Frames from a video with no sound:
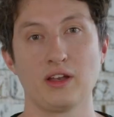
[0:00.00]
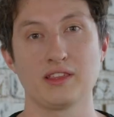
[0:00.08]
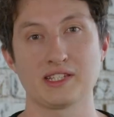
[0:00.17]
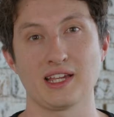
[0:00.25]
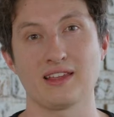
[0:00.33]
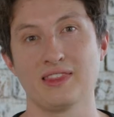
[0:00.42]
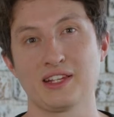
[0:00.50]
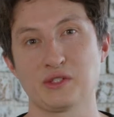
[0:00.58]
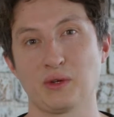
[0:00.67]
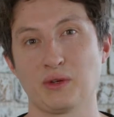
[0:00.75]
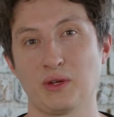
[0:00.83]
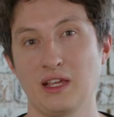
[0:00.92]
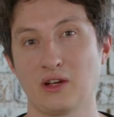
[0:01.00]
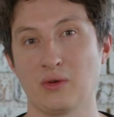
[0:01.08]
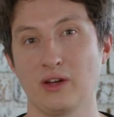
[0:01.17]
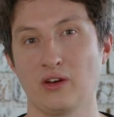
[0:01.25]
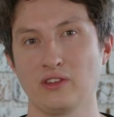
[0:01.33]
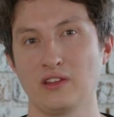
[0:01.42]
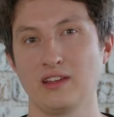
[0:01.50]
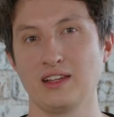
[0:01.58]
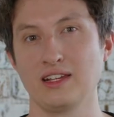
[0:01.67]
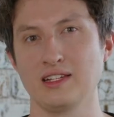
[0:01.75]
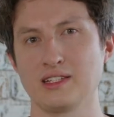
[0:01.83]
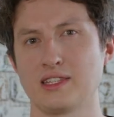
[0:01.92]
of the second things we hear quite often
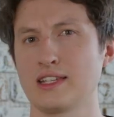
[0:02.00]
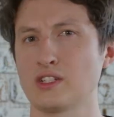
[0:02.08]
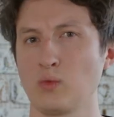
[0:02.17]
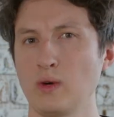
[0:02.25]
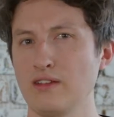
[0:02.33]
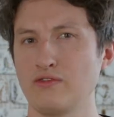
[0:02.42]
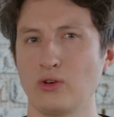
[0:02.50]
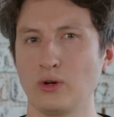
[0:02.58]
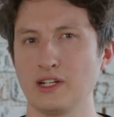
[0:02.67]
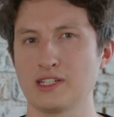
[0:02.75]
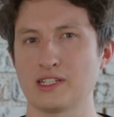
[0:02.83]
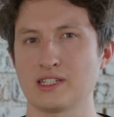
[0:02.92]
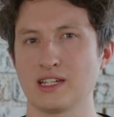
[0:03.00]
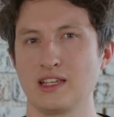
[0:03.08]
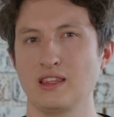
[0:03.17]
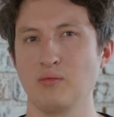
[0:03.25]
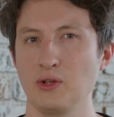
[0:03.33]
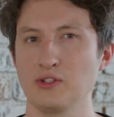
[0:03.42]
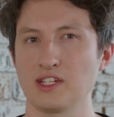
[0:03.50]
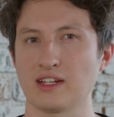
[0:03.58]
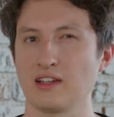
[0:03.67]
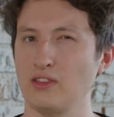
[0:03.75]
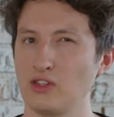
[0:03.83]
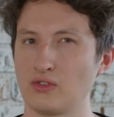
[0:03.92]
is there's a weird voice in the
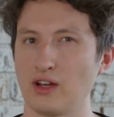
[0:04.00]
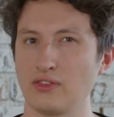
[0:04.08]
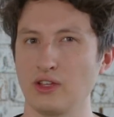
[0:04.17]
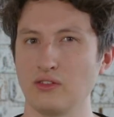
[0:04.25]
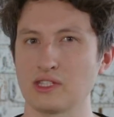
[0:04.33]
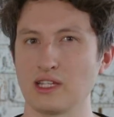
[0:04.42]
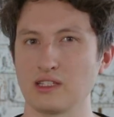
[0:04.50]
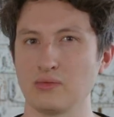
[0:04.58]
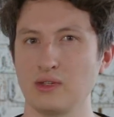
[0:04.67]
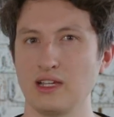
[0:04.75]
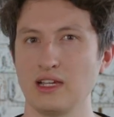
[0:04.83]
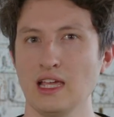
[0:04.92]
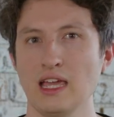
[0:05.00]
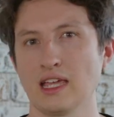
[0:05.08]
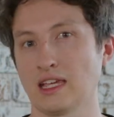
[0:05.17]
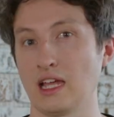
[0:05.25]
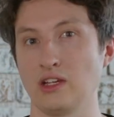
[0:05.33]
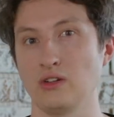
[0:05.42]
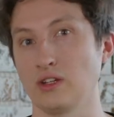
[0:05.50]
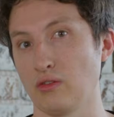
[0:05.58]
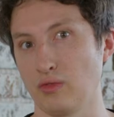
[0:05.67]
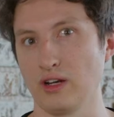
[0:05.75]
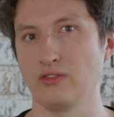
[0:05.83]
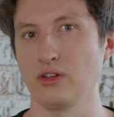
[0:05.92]
music in the draft that you've sent to me. Can you
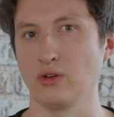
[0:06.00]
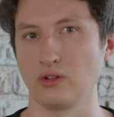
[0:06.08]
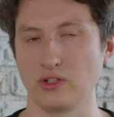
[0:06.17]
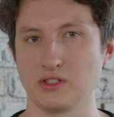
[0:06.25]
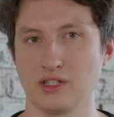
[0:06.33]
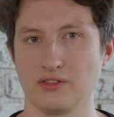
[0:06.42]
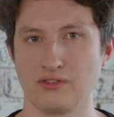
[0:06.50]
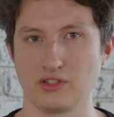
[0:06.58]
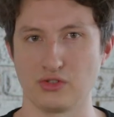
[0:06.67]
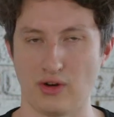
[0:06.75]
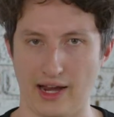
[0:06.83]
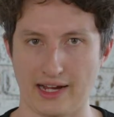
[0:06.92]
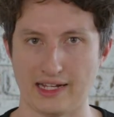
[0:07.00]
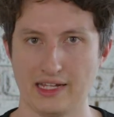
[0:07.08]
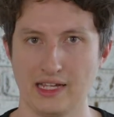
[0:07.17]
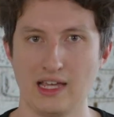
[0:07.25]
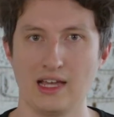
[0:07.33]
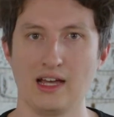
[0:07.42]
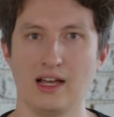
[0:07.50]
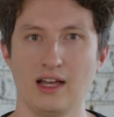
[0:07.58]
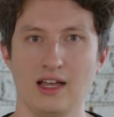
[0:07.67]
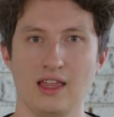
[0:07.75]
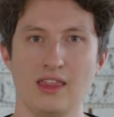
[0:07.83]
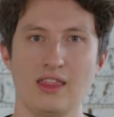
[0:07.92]
get rid of it or use a different track?
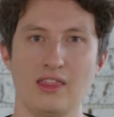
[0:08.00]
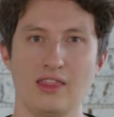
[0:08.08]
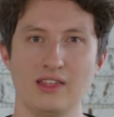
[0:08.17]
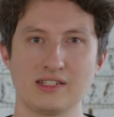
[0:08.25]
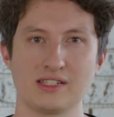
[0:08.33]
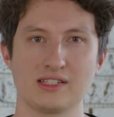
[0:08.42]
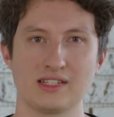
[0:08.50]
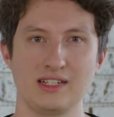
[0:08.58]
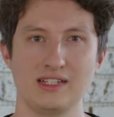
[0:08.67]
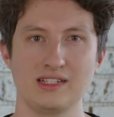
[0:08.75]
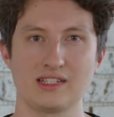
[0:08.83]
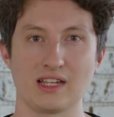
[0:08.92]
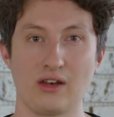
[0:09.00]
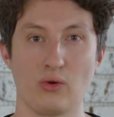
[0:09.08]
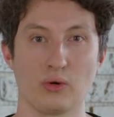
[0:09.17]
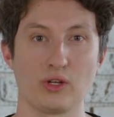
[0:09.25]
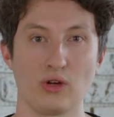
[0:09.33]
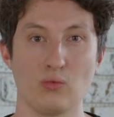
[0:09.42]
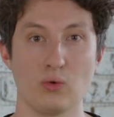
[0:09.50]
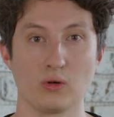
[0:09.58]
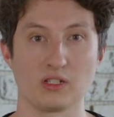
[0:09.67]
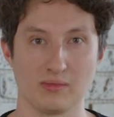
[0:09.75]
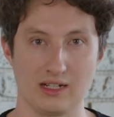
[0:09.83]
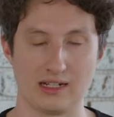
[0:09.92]
This is an audio
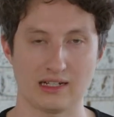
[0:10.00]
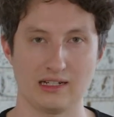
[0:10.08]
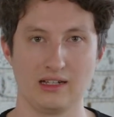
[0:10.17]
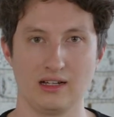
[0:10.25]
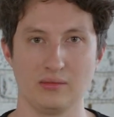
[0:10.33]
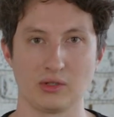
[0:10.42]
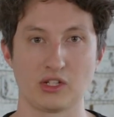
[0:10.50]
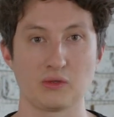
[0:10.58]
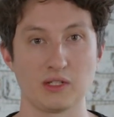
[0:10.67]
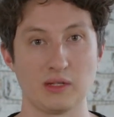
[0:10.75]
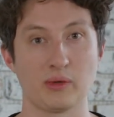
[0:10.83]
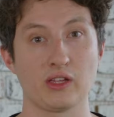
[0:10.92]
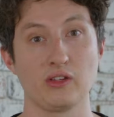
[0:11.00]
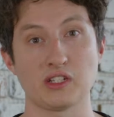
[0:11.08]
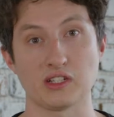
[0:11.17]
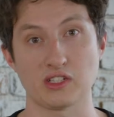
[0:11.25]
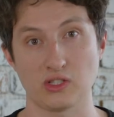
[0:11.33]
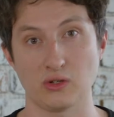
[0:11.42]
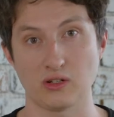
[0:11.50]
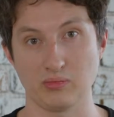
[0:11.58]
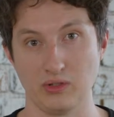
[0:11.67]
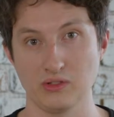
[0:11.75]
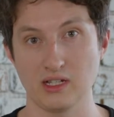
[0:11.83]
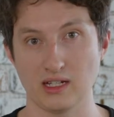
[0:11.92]
watermark. Because we're typically using stock
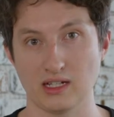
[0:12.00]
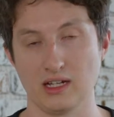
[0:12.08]
music